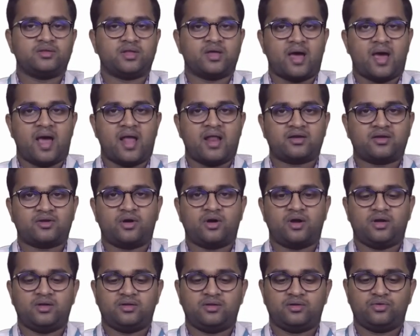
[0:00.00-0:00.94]
The
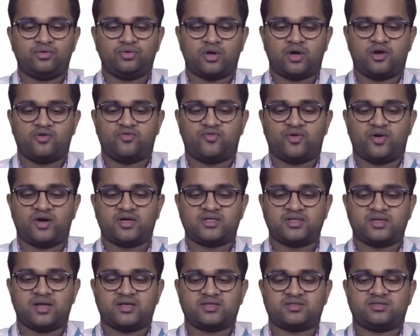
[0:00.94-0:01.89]
alcohol do not
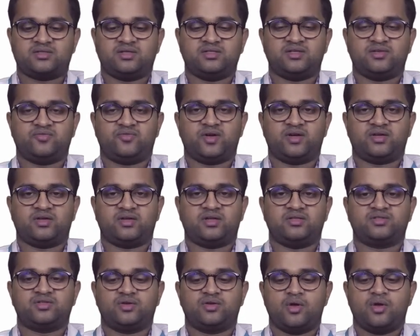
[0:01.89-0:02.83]
function as
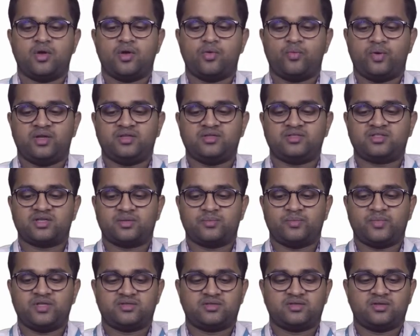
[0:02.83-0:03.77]
disinfectants when
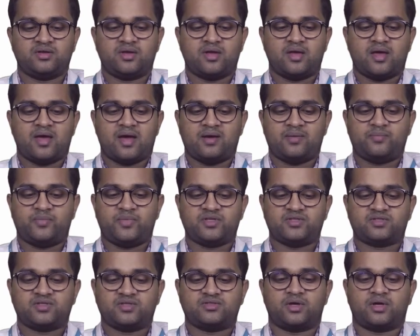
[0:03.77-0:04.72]
instruments,
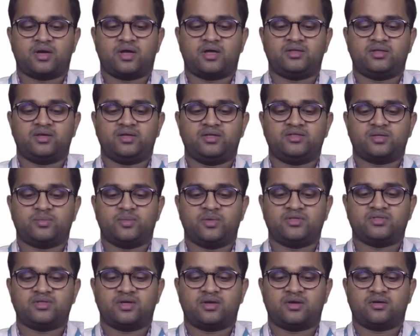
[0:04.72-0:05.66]
handpieces or other
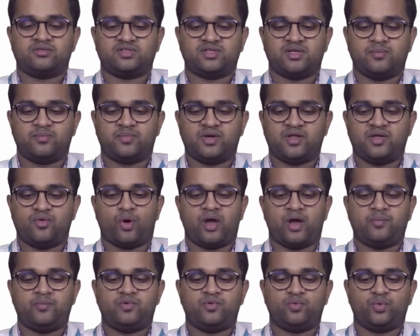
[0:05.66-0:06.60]
instruments are simply
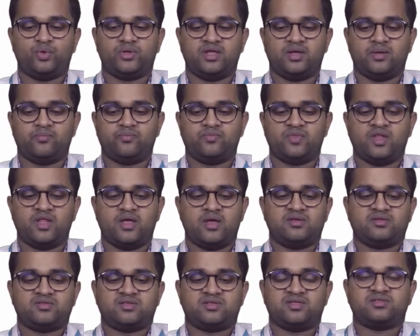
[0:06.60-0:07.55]
wiped with them
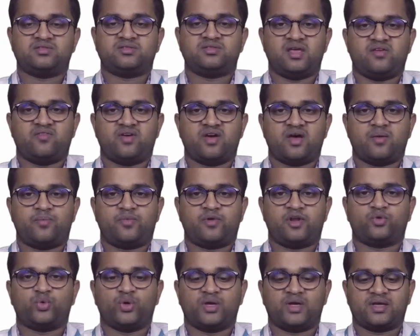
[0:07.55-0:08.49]
since they
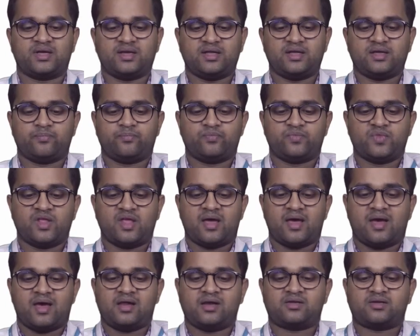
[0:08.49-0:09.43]
evaporate quickly.
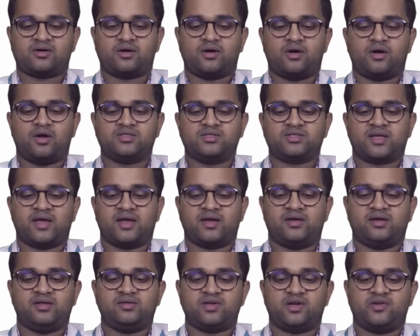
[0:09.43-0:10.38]
Alcohols
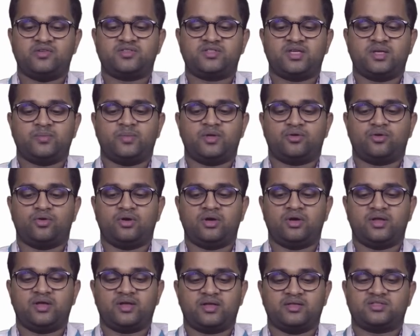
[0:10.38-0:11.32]
can dissolve cement
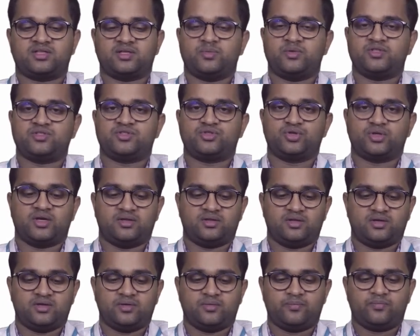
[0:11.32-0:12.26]
holding instruments
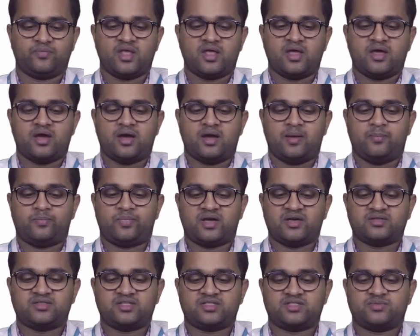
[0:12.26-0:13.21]
together and
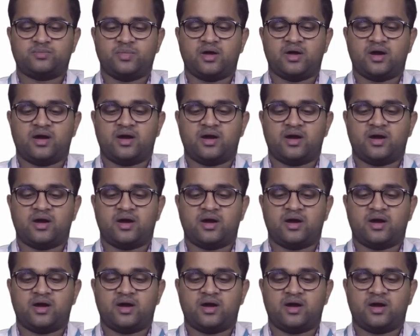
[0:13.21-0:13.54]
plastics may